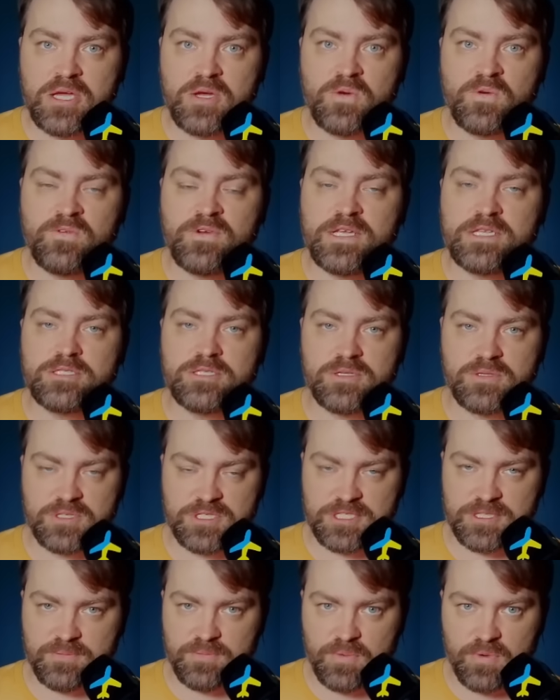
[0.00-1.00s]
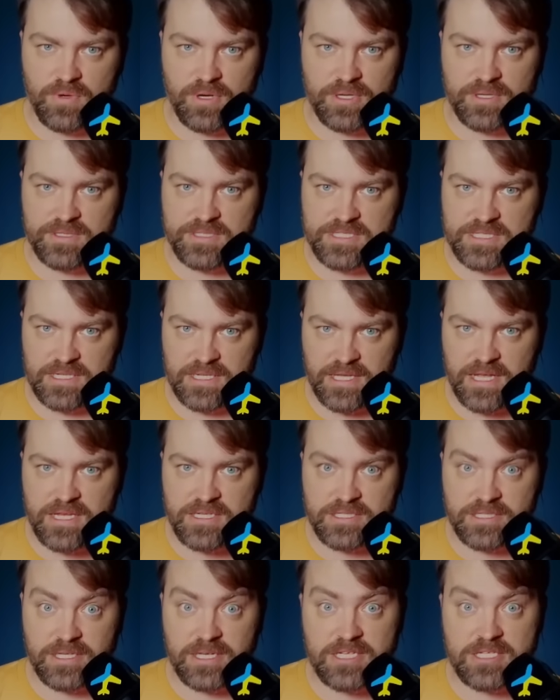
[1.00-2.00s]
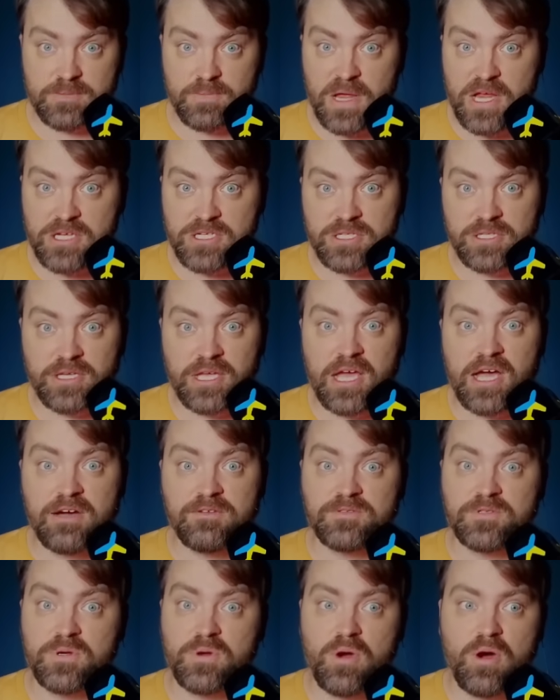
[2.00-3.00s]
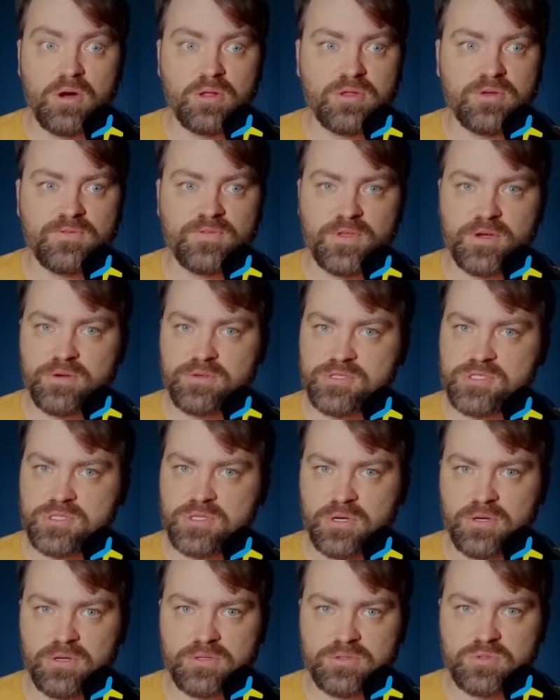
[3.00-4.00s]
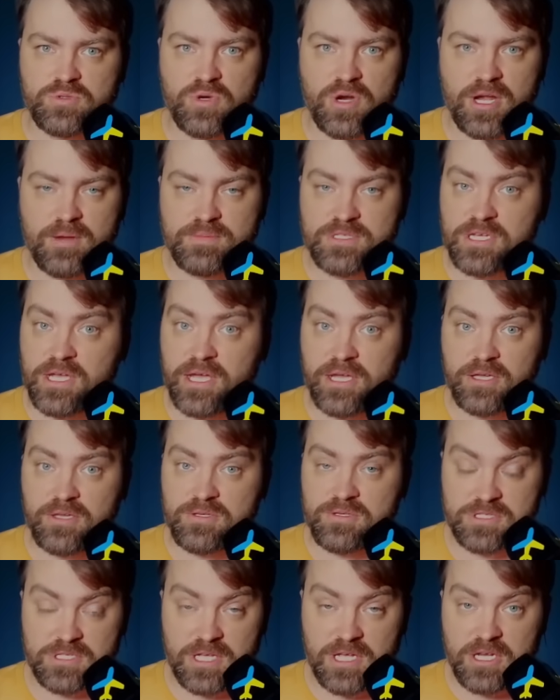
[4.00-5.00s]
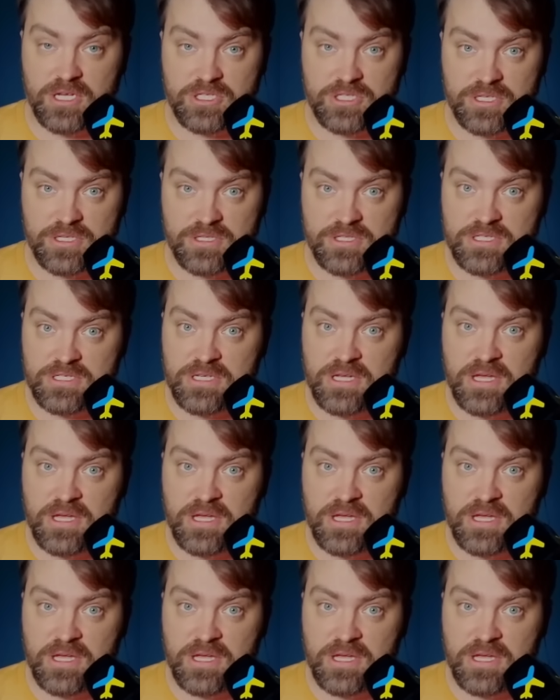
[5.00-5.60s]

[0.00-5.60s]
we do support Zelensky, especially after all of those Donald Trump's accusations.